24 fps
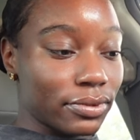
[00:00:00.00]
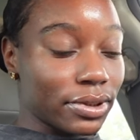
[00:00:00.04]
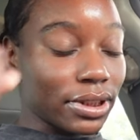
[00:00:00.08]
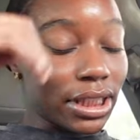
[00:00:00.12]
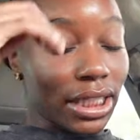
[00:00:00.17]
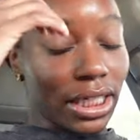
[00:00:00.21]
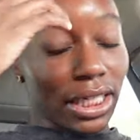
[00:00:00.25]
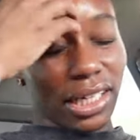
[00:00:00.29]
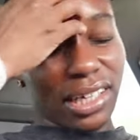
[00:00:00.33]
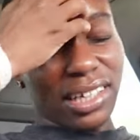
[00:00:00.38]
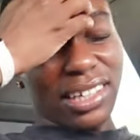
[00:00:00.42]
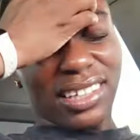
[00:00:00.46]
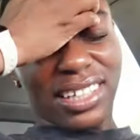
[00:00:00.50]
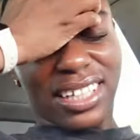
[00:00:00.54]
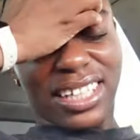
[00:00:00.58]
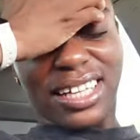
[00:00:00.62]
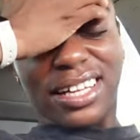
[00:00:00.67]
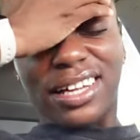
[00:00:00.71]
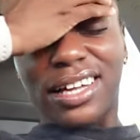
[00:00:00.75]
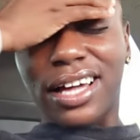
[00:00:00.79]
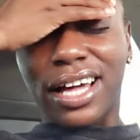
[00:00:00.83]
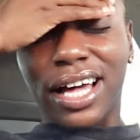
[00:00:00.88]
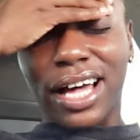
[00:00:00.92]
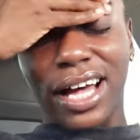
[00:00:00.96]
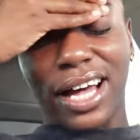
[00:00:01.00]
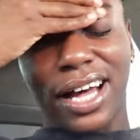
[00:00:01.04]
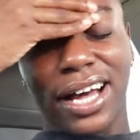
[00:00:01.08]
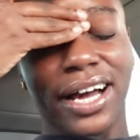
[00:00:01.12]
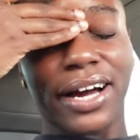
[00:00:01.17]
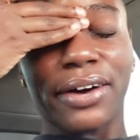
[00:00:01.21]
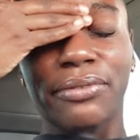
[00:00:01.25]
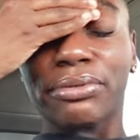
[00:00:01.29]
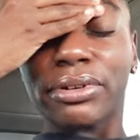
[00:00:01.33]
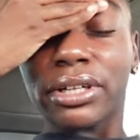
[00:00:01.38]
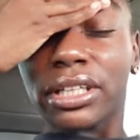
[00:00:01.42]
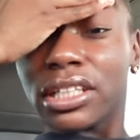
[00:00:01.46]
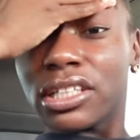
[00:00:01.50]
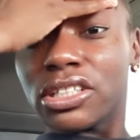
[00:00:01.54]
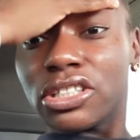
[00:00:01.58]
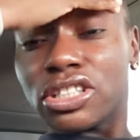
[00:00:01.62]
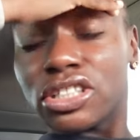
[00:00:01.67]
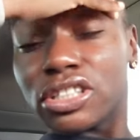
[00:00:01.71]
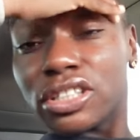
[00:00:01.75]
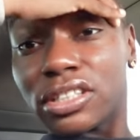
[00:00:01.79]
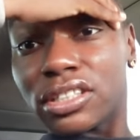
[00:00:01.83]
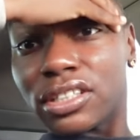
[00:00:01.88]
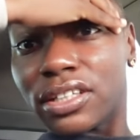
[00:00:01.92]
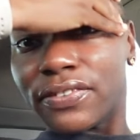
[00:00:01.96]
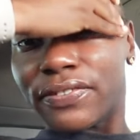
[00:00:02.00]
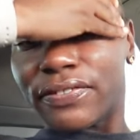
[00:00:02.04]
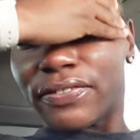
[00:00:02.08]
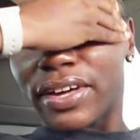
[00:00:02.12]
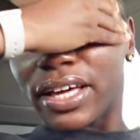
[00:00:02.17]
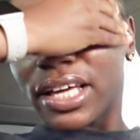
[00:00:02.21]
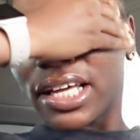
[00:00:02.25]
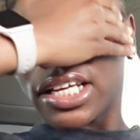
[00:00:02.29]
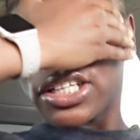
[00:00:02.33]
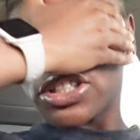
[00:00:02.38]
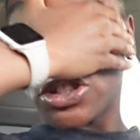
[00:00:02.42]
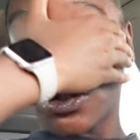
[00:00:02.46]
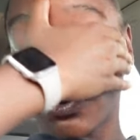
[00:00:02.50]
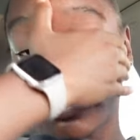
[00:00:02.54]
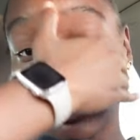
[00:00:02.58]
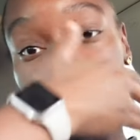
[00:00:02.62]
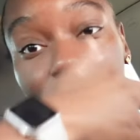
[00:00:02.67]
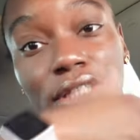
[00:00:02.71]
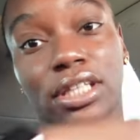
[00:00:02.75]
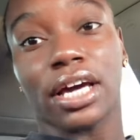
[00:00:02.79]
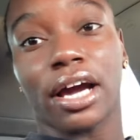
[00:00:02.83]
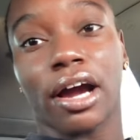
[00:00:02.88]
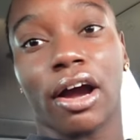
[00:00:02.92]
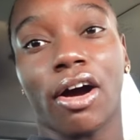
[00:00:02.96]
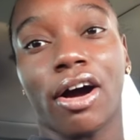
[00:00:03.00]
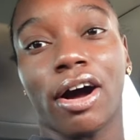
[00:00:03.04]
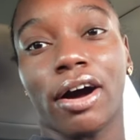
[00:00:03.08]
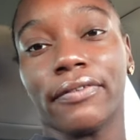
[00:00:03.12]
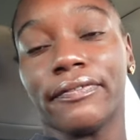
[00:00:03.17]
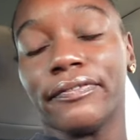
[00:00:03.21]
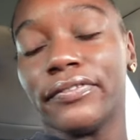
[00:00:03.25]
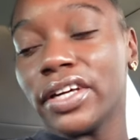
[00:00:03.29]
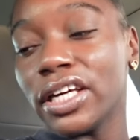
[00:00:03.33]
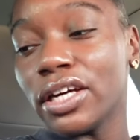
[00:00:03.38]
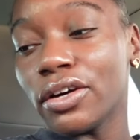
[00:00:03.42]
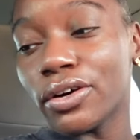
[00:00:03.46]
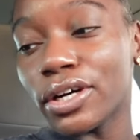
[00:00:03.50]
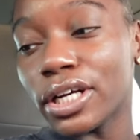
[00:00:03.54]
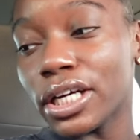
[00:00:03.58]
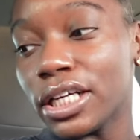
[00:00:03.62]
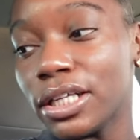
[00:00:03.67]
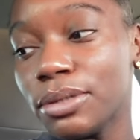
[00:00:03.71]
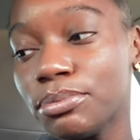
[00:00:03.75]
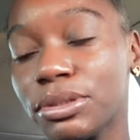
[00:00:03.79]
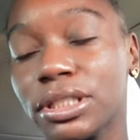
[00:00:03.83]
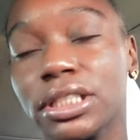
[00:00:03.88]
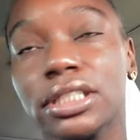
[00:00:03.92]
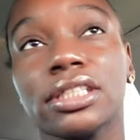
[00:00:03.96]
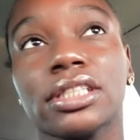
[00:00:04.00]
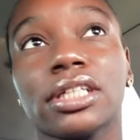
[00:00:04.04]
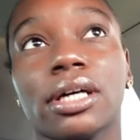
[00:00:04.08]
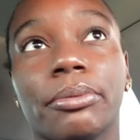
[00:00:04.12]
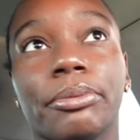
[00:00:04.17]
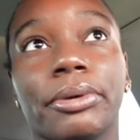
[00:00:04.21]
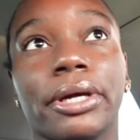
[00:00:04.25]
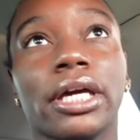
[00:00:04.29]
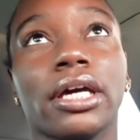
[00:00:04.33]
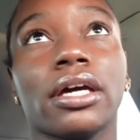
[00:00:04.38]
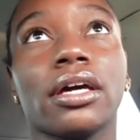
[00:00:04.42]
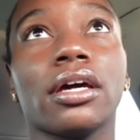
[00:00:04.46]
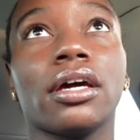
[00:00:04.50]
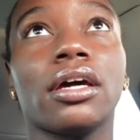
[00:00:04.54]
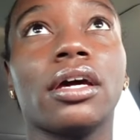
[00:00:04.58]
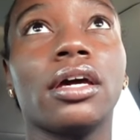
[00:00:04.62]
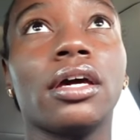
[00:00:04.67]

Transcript: yeah I really shouldn't have drunk that coffee on an empty stomach